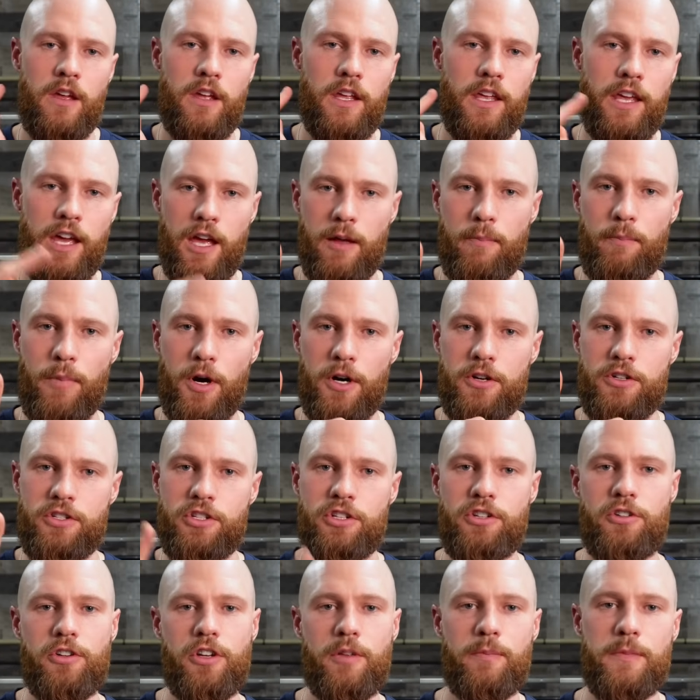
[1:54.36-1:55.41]
Okay, part
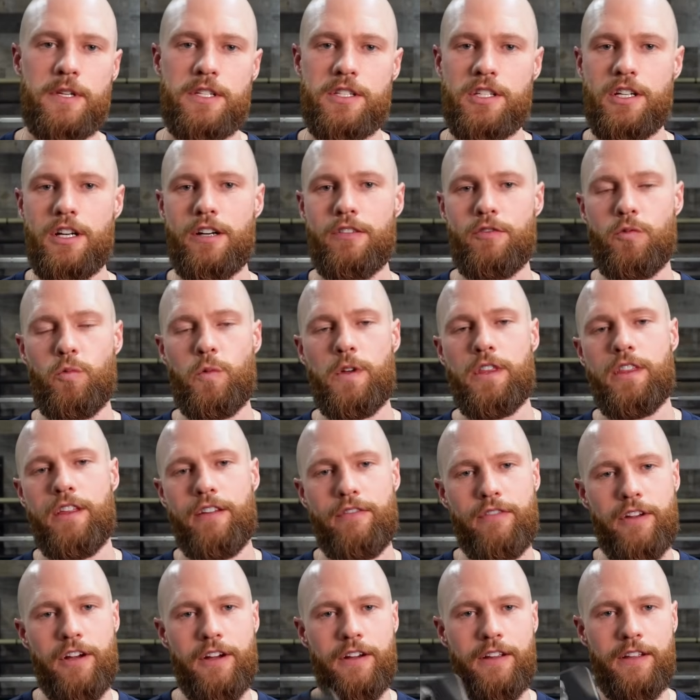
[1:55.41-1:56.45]
two can be solved with a
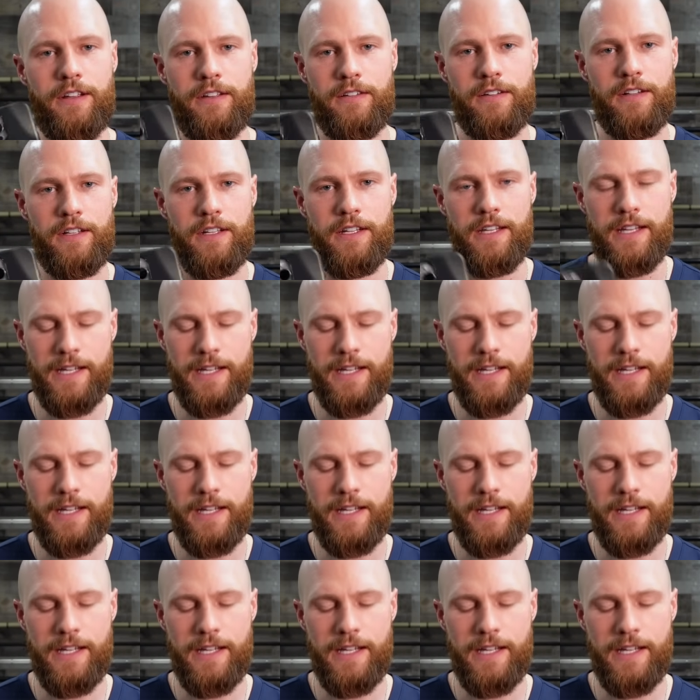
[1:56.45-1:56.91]
very